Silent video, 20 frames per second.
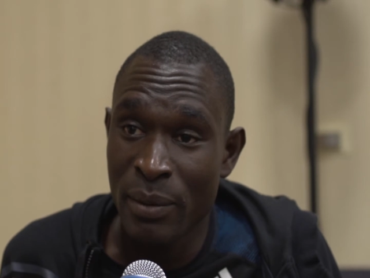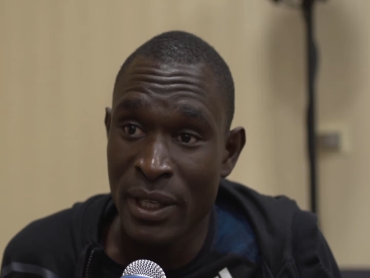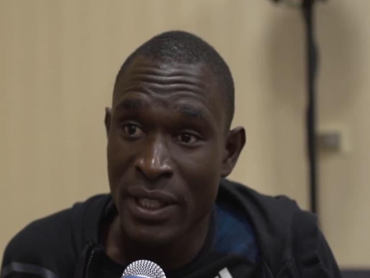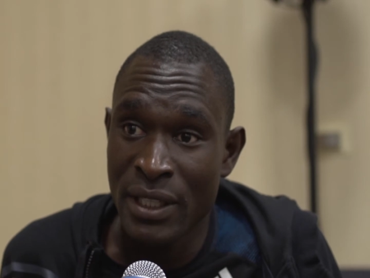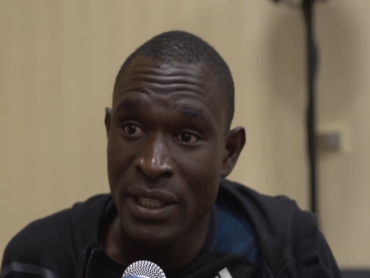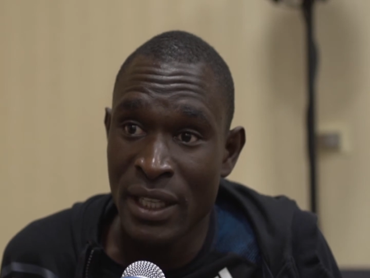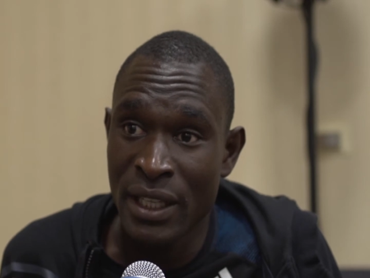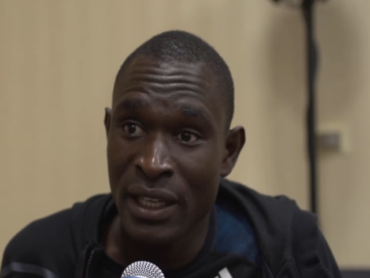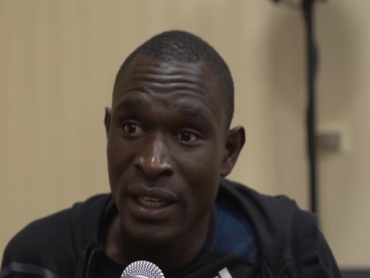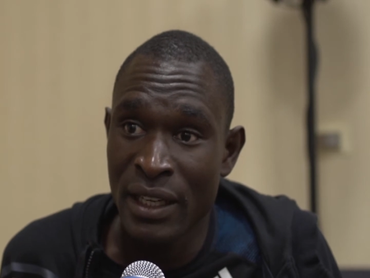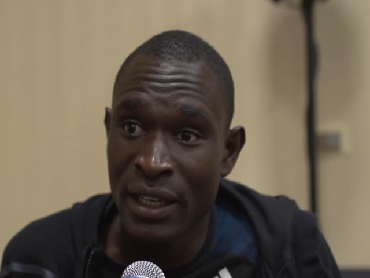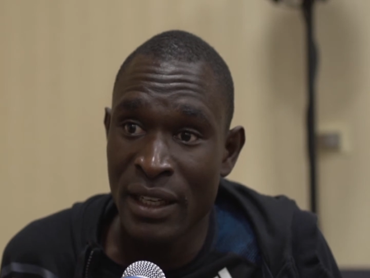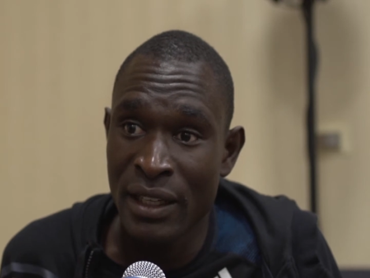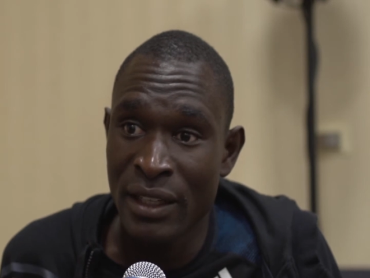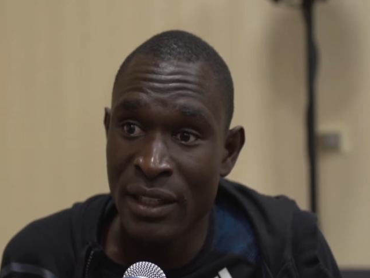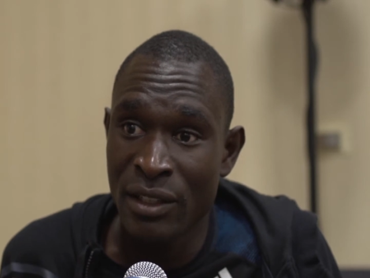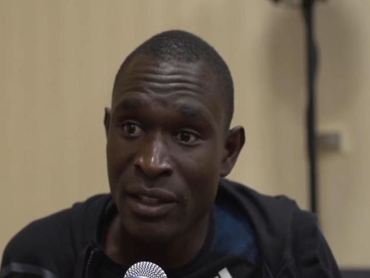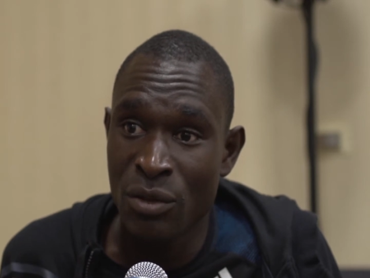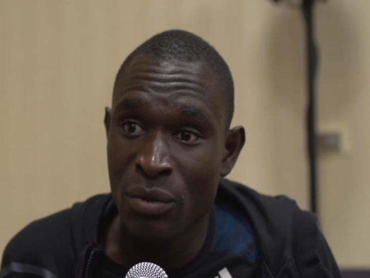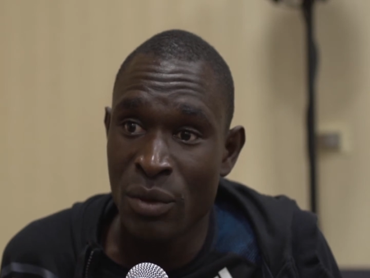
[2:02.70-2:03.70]
but
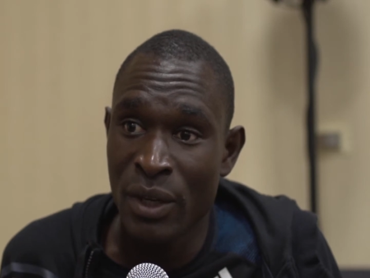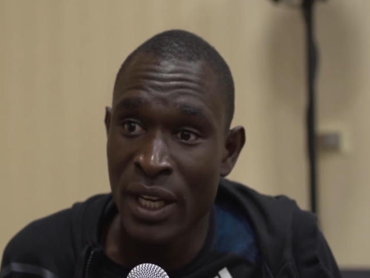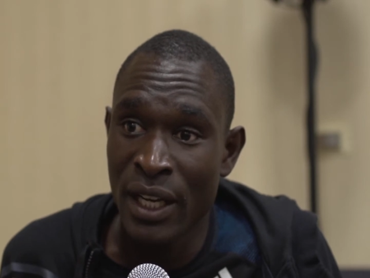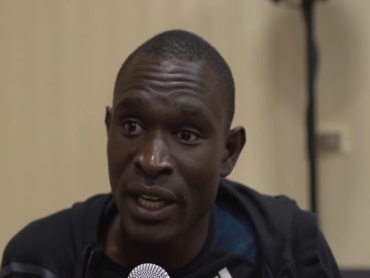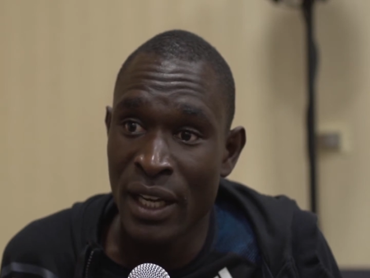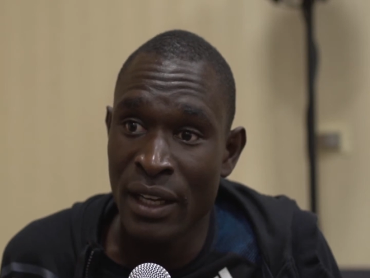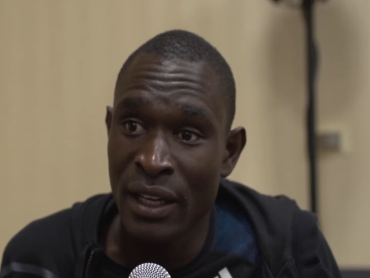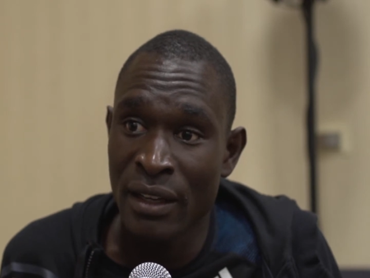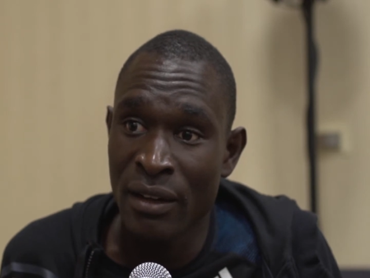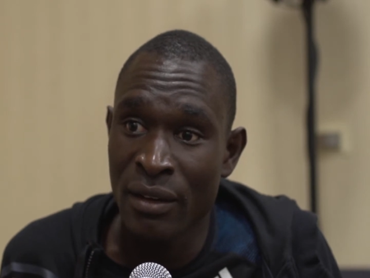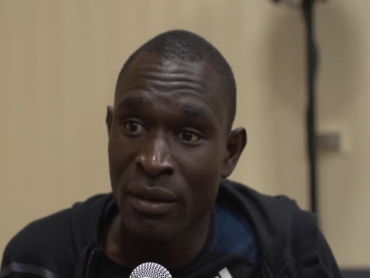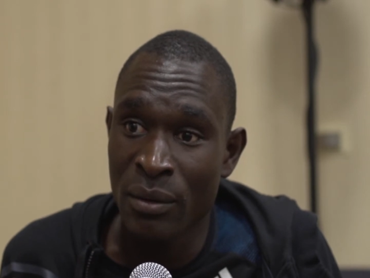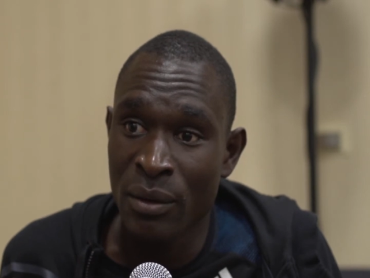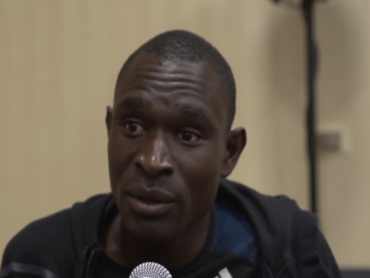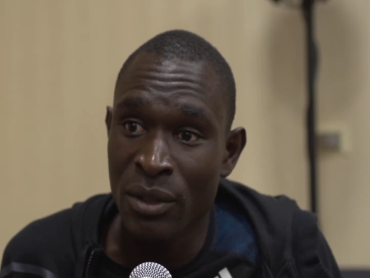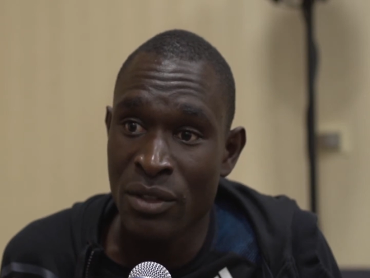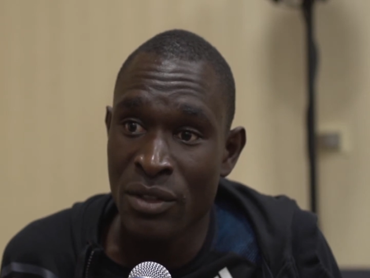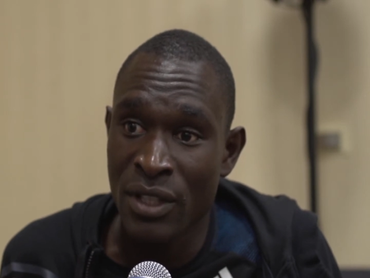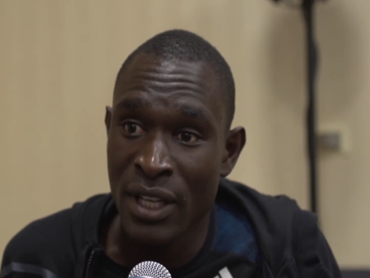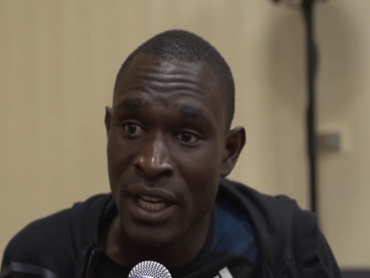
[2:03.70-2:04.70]
it's when I
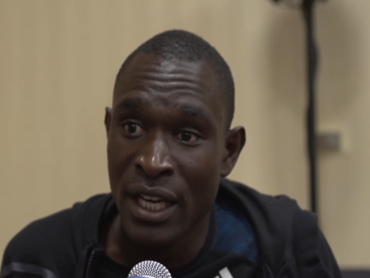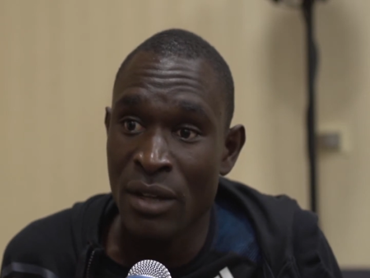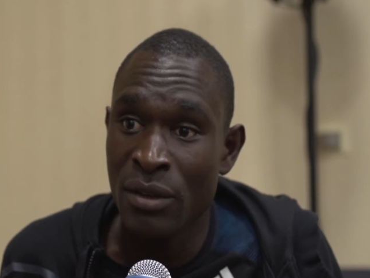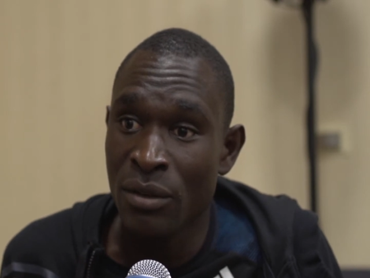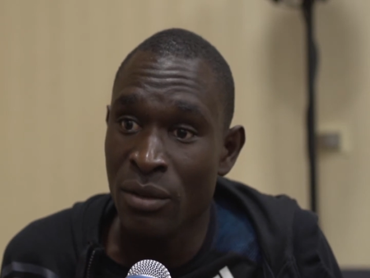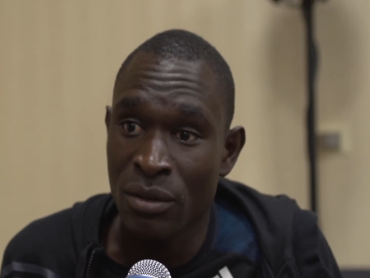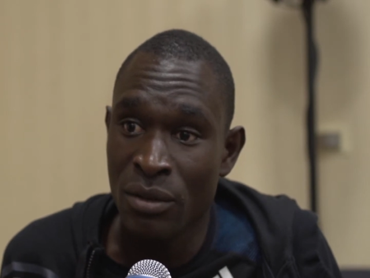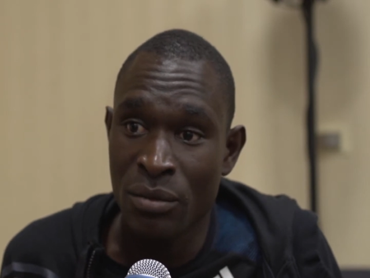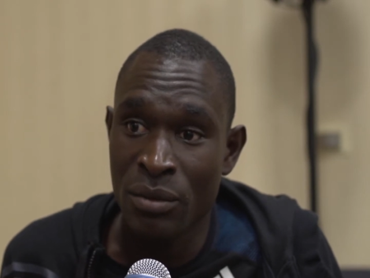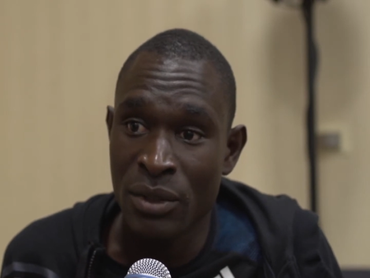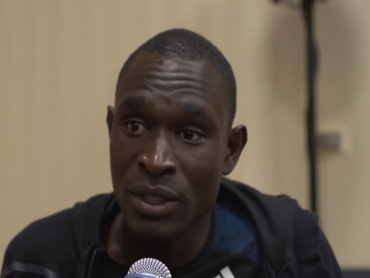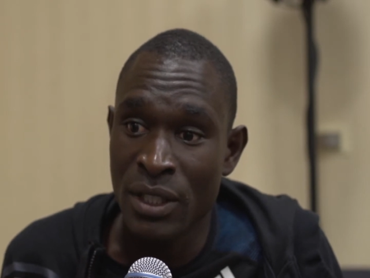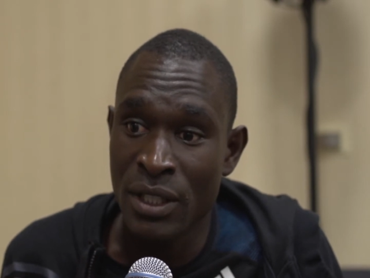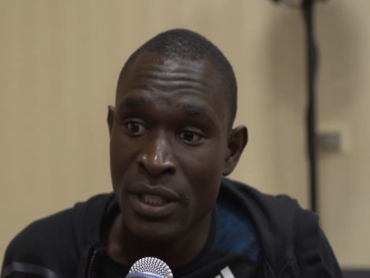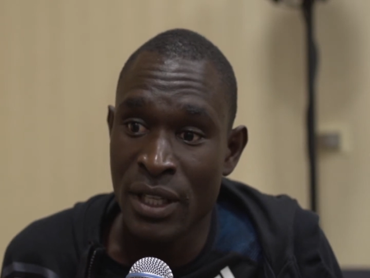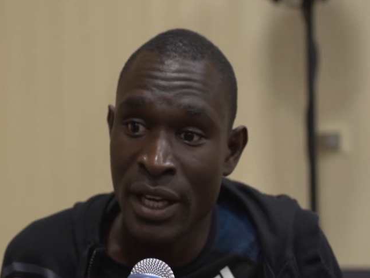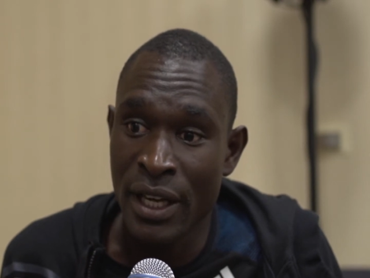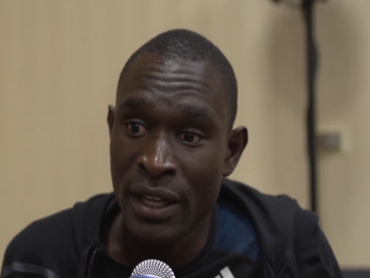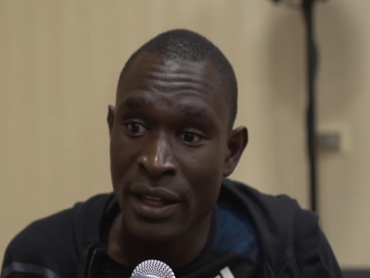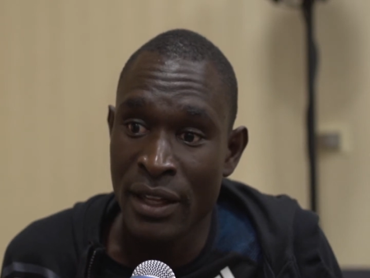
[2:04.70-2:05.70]
was diagnosed
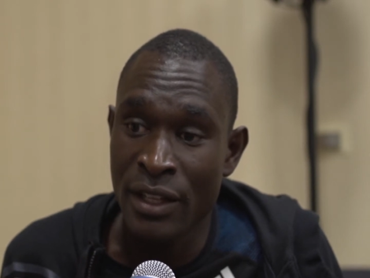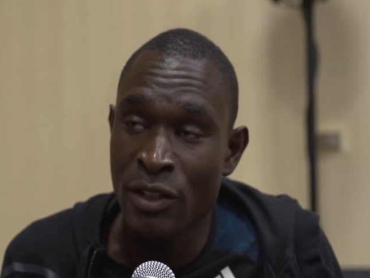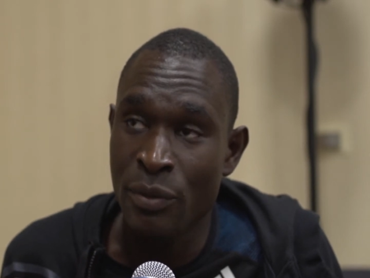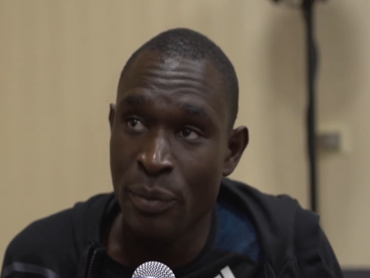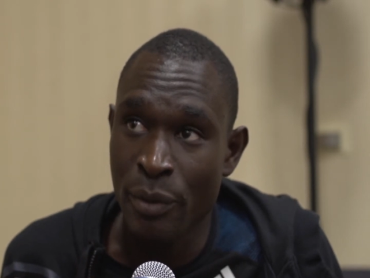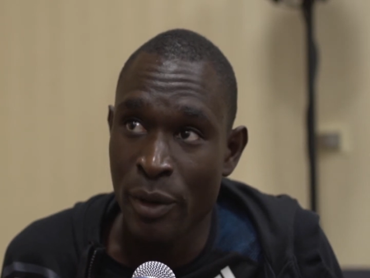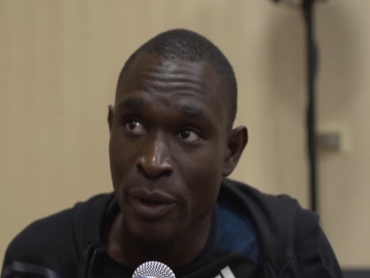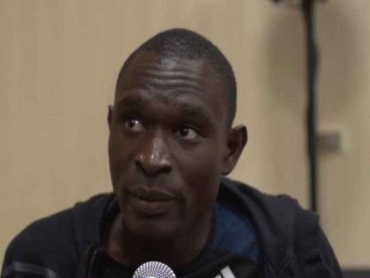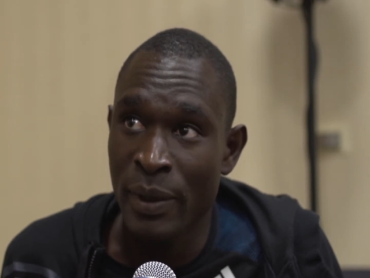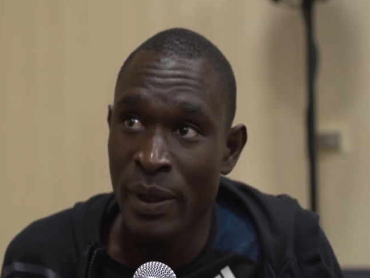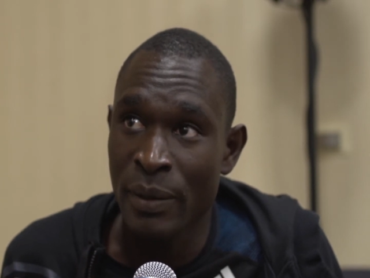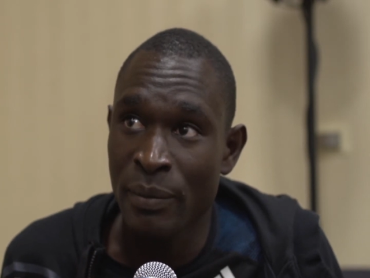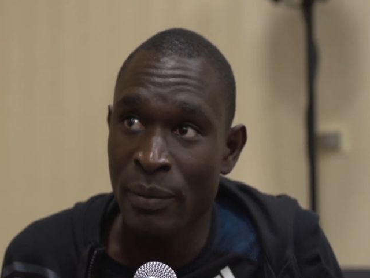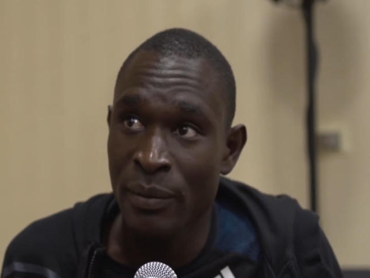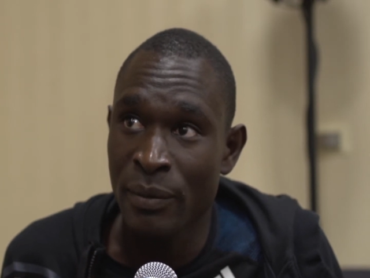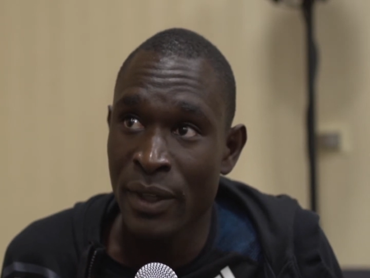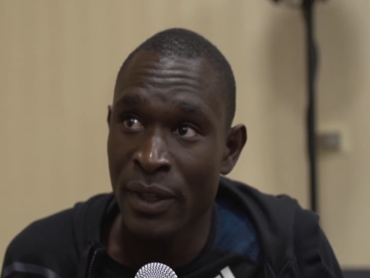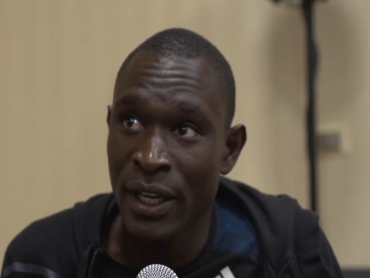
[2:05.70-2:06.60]
with this problem,